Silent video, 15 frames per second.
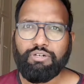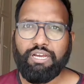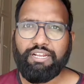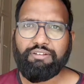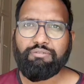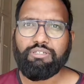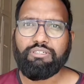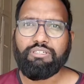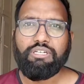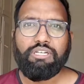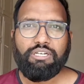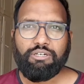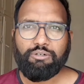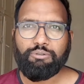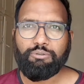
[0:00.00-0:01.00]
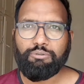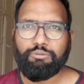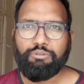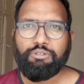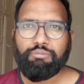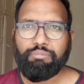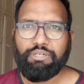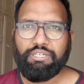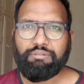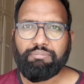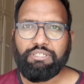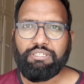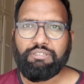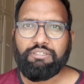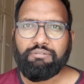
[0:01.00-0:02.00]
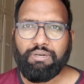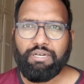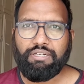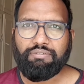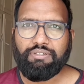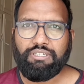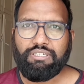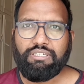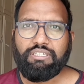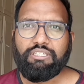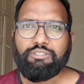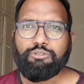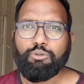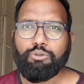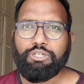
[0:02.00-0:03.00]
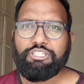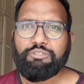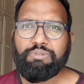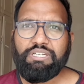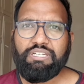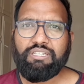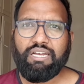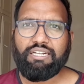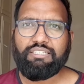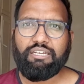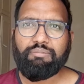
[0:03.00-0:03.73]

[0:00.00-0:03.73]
anyone who may be benefited. So it's mean that the